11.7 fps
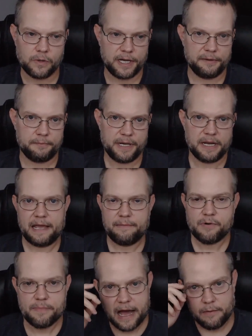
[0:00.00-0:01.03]
Kingpin came
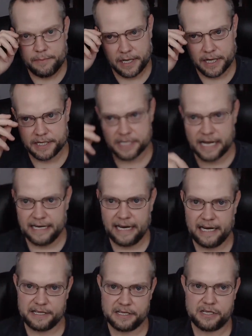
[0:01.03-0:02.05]
about, because I needed